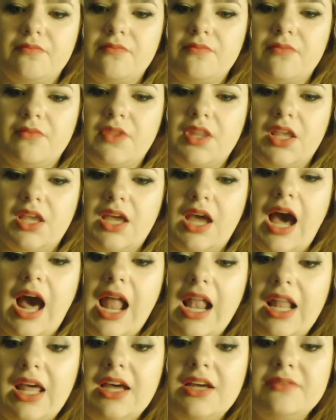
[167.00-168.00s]

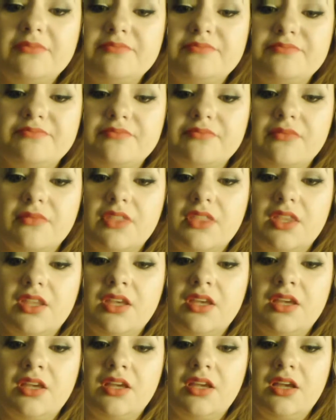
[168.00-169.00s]
colour.
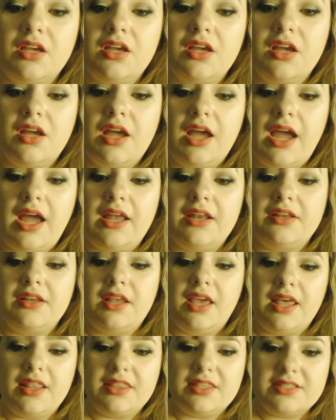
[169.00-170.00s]
And yeah,
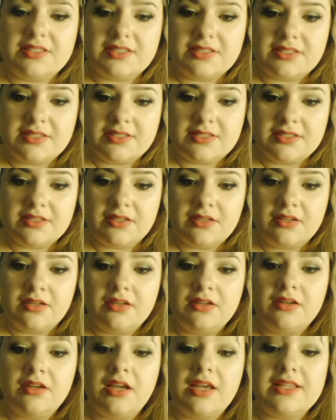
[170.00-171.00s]
this
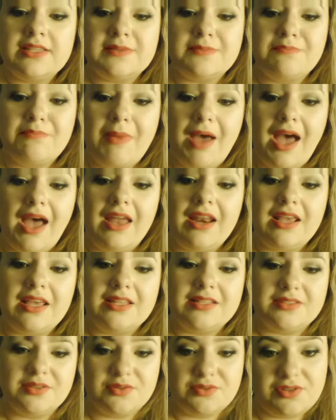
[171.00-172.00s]
is matte. It's
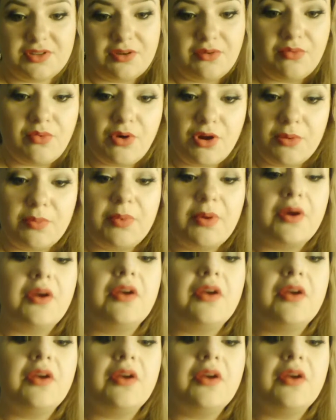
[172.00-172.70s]
also waterproof.